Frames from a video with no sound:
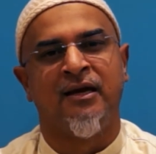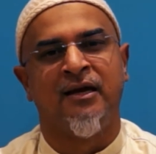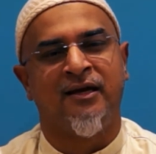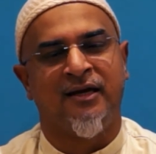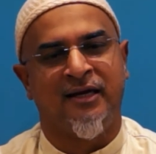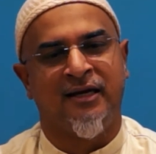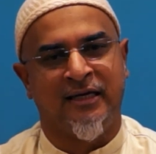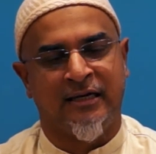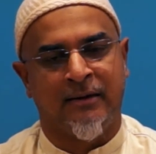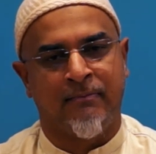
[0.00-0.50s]

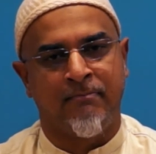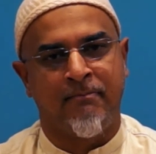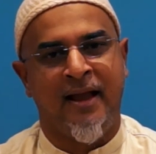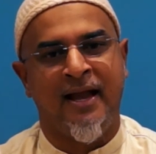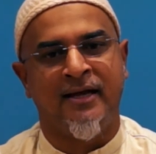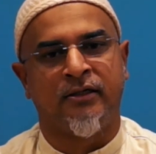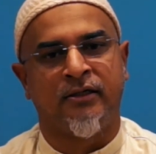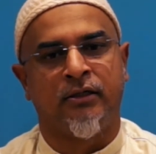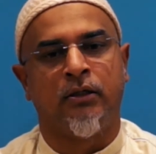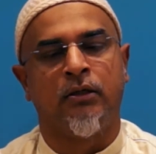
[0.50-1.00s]
in a
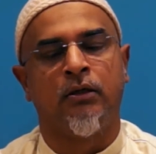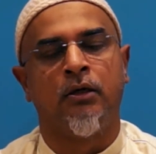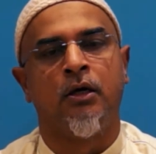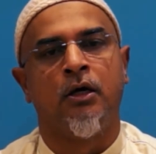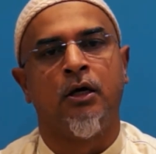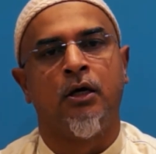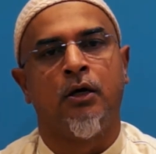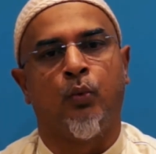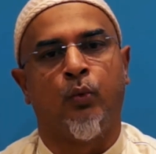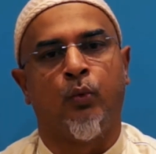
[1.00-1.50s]
manner
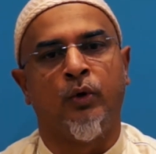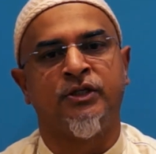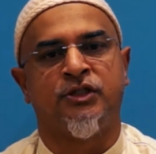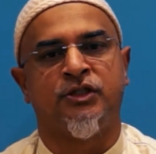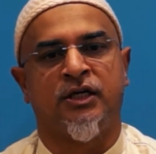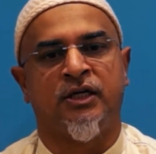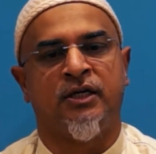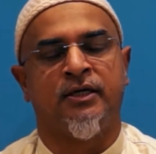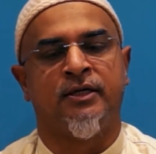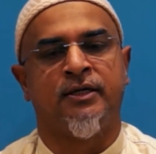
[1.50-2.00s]
which
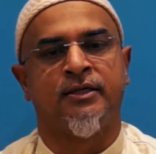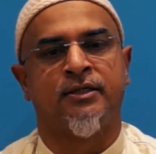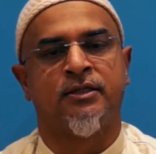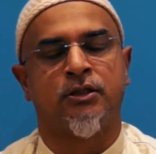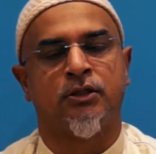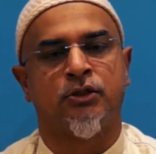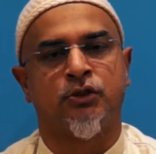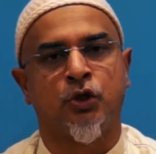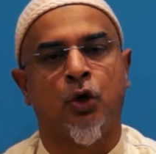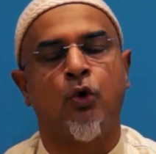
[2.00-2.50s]
is
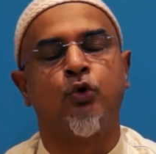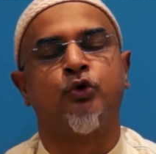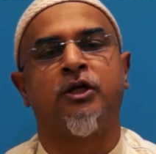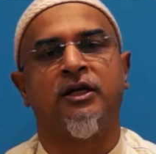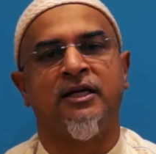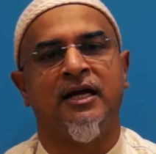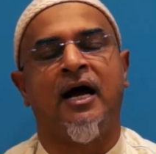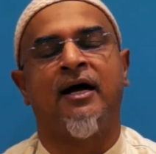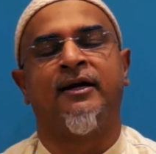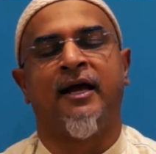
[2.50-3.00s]
totally
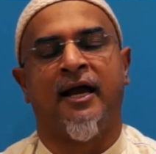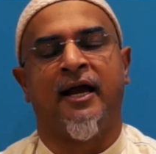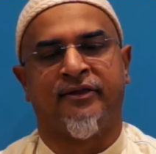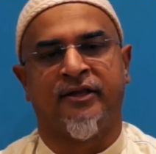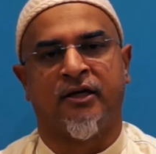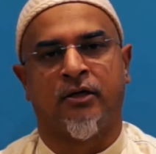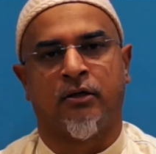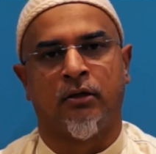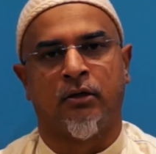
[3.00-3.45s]
unethical.